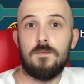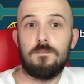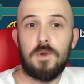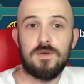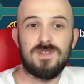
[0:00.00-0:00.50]

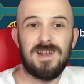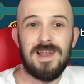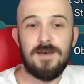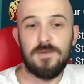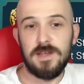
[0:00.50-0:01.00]
plus
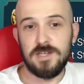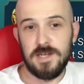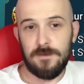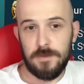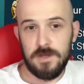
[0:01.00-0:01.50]
leveling
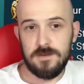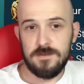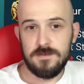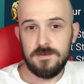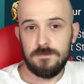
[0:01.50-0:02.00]

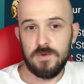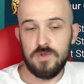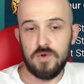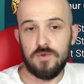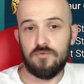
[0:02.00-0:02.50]
champions, because
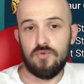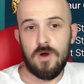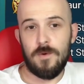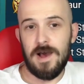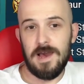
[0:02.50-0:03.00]
you could
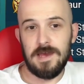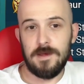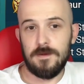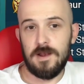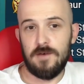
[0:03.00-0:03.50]
throw
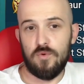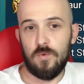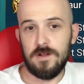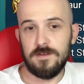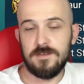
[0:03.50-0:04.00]
a level
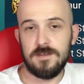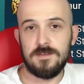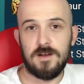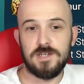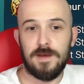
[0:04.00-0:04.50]
1
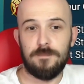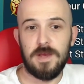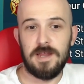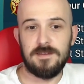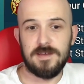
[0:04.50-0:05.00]
6-star
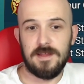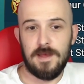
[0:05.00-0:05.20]
champion in to get their